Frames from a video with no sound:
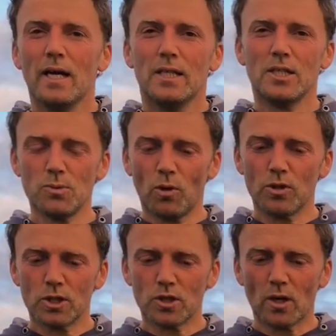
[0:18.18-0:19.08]
this
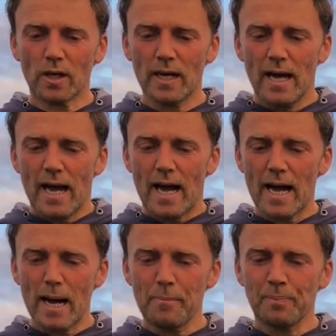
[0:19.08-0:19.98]
water truck.
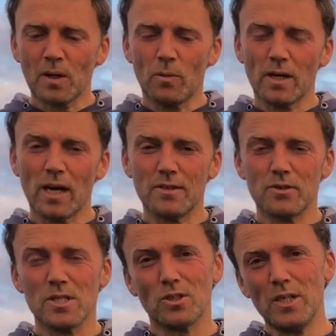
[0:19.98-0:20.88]
What I had
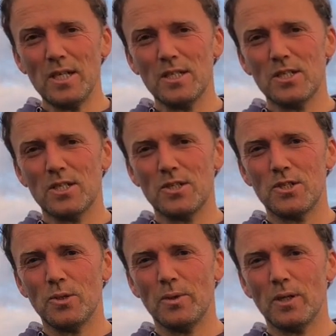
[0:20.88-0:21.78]
resigned to
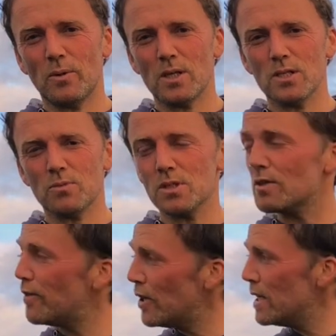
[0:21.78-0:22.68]
doing was to
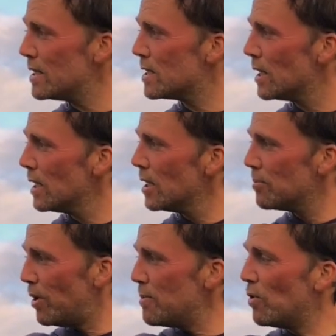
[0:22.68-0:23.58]
find
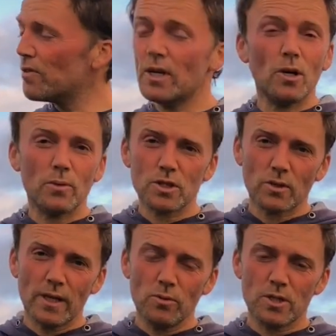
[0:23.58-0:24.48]
a pipe over here where it's
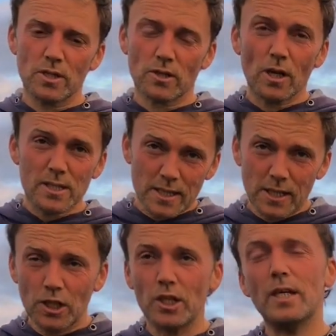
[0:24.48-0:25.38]
going out across a
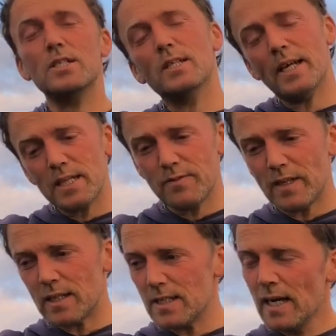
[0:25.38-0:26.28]
ditch into the next
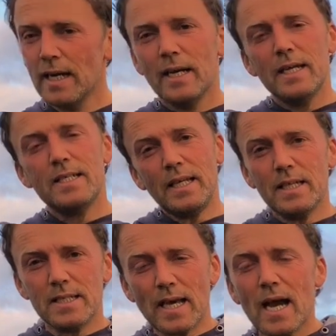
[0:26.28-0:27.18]
field, tee
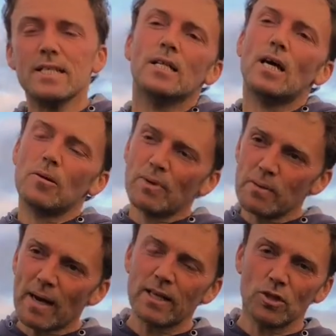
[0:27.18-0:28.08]
into that and bring
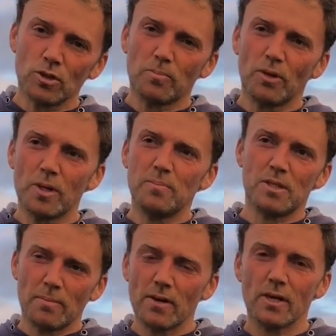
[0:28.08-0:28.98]
back another pipe
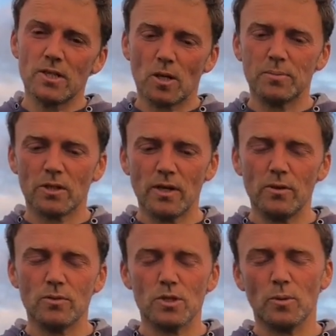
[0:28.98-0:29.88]
to bury on top of the
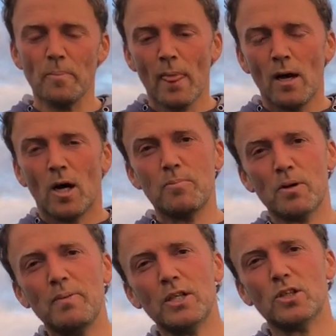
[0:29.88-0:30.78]
ground. So I put
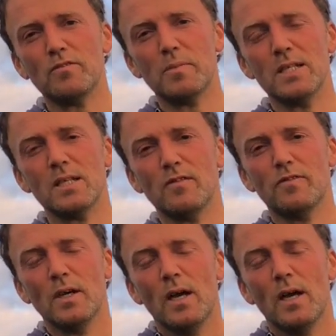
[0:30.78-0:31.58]
a picture of myself